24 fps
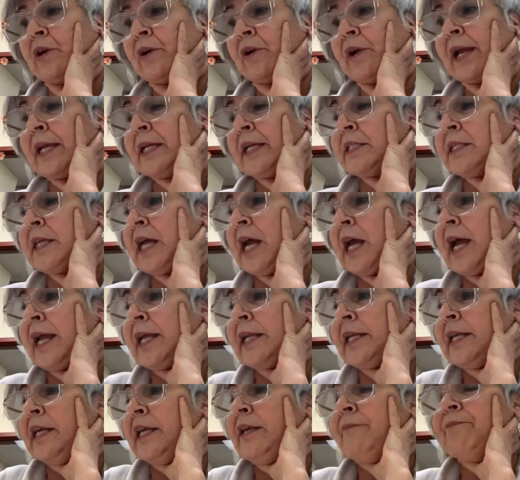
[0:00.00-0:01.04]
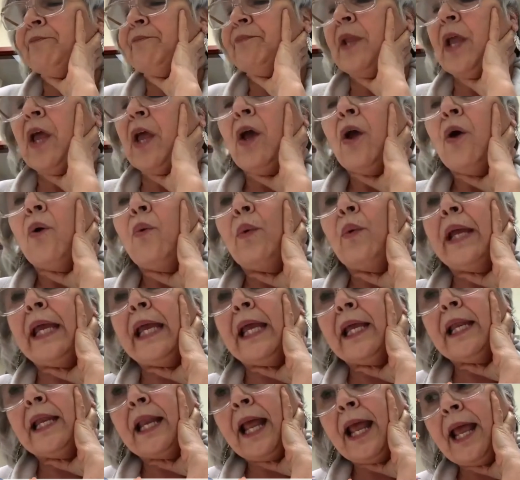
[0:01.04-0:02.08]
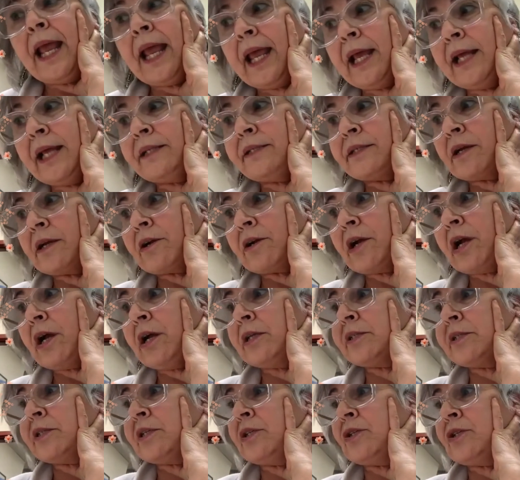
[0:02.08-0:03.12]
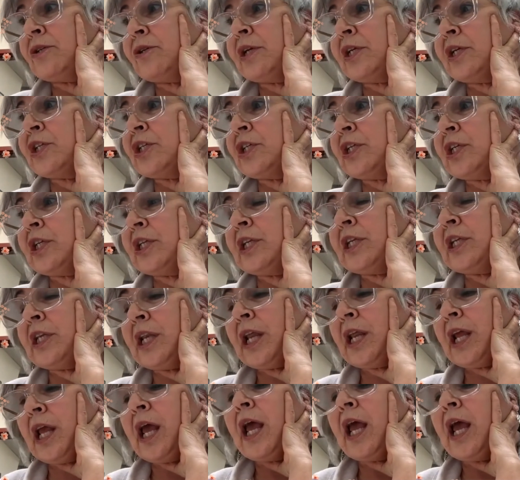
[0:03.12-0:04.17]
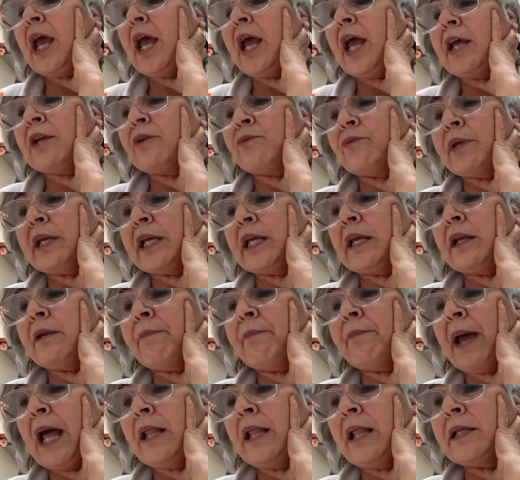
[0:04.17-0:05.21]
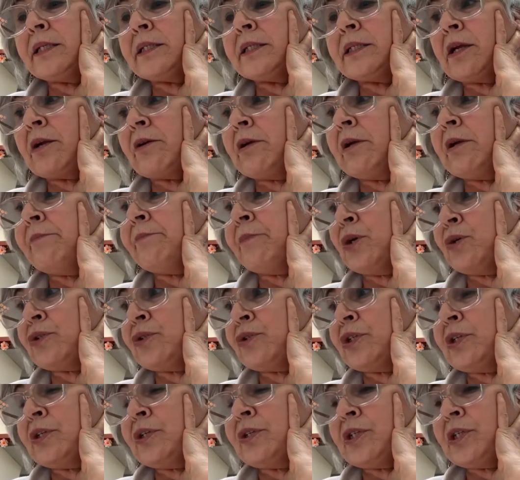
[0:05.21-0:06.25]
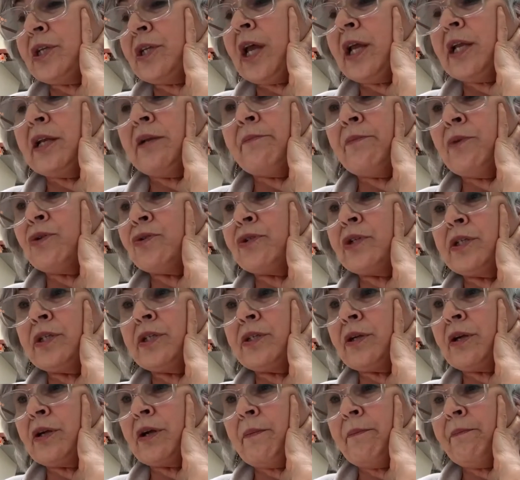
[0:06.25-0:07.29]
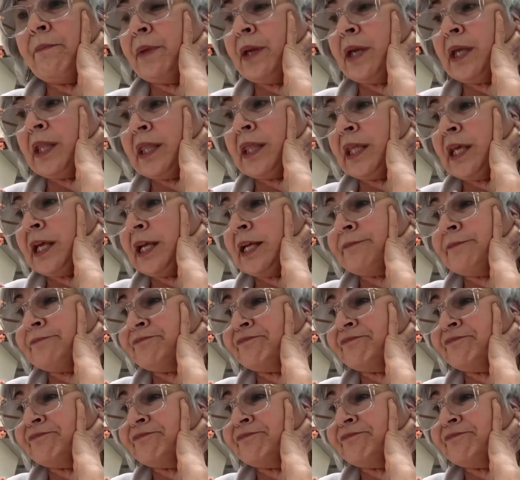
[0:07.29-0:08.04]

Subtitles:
our anxiety, we enhance our concentration, and we can balance our emotions. And emotions are a big thing.